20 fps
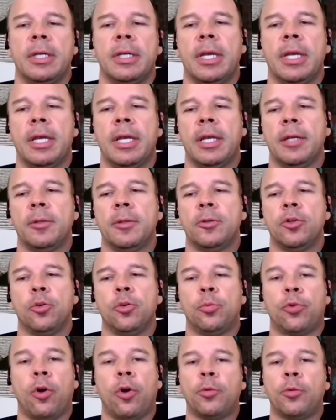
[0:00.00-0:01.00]
the
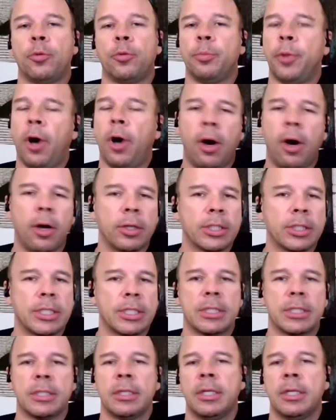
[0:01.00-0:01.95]
proper parts,